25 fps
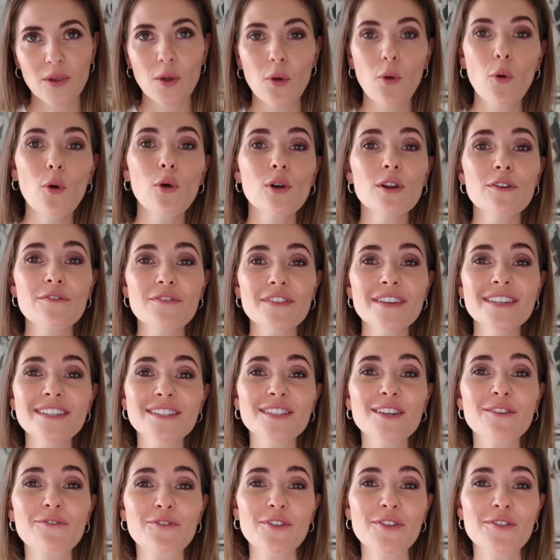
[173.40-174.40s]
All of these
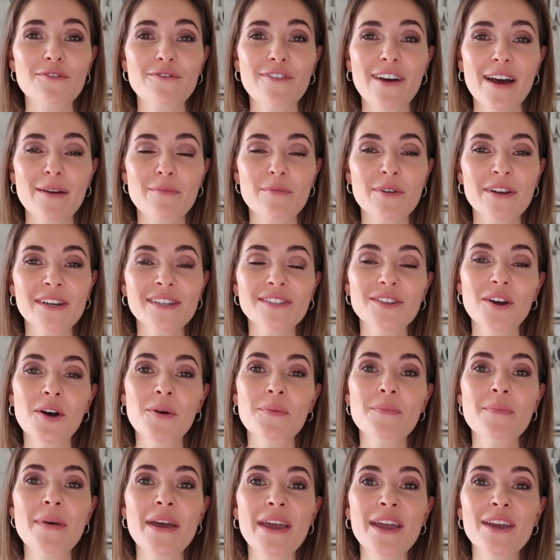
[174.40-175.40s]
different fabrics are
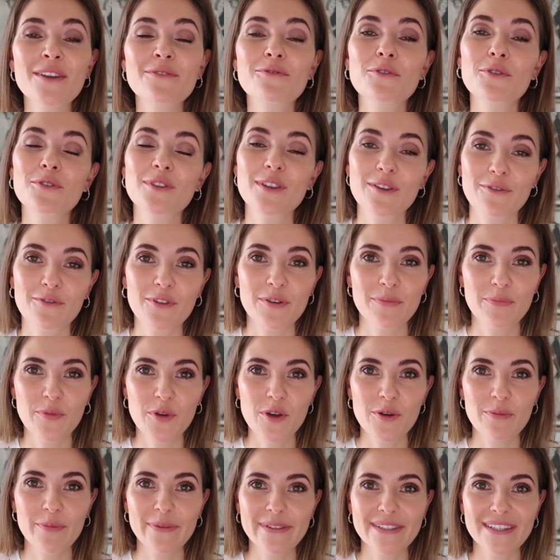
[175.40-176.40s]
made for different
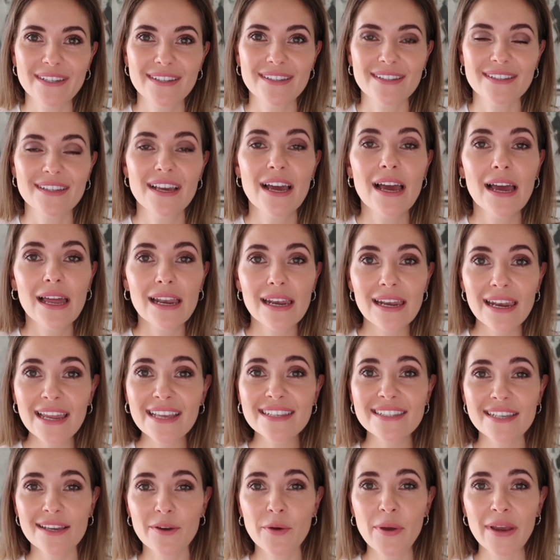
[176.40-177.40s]
purposes.
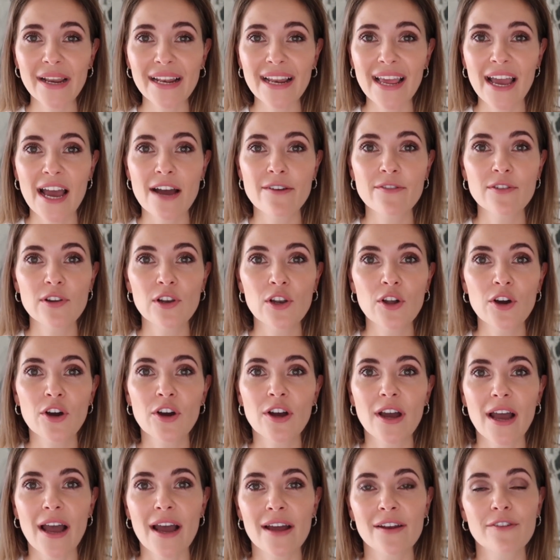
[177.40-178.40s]
Let's quickly have a look
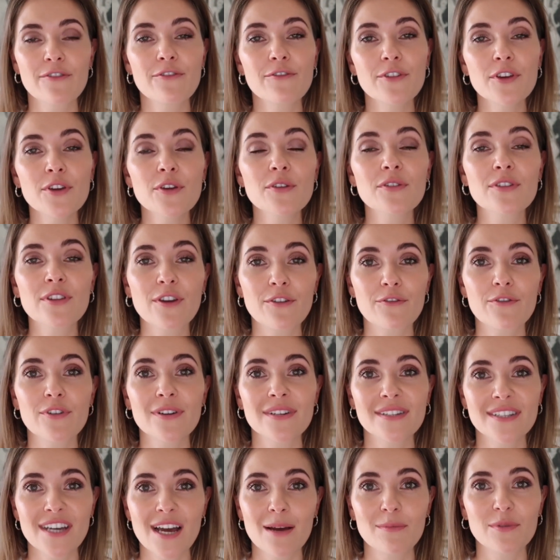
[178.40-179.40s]
at a few
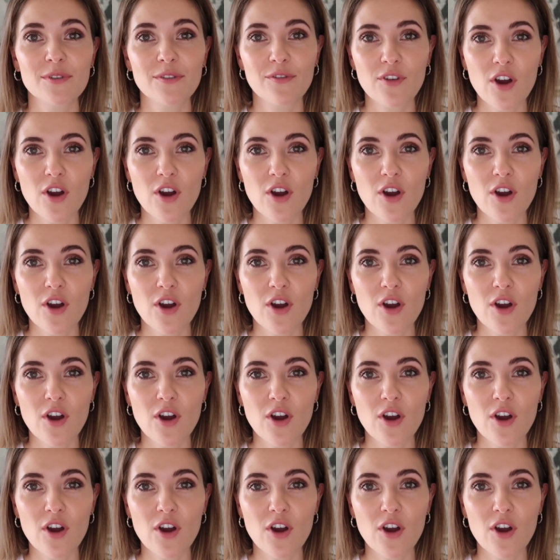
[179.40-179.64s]
different types of